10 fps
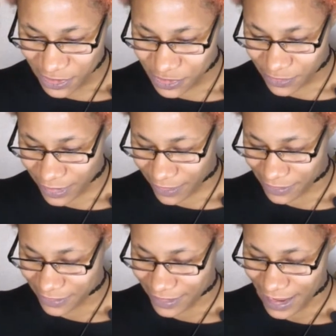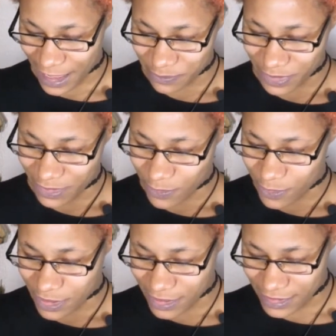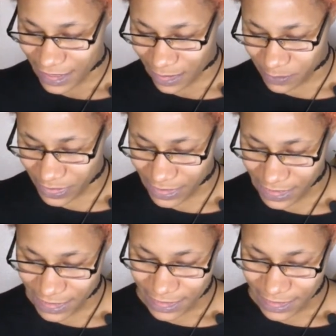Is your character happy or unhappy?